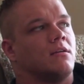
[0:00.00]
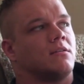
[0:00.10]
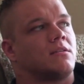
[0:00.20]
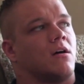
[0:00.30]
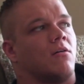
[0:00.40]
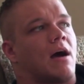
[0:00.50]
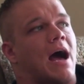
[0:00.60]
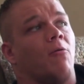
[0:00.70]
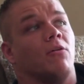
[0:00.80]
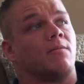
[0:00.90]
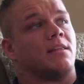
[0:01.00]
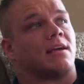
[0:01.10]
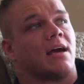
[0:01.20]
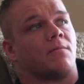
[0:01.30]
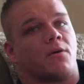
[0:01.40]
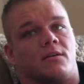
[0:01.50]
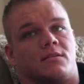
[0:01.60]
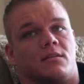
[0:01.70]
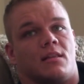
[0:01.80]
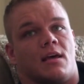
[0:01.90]
So I want to be the kind of
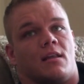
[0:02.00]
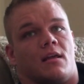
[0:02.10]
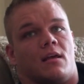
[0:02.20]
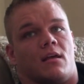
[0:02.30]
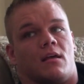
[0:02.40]
person that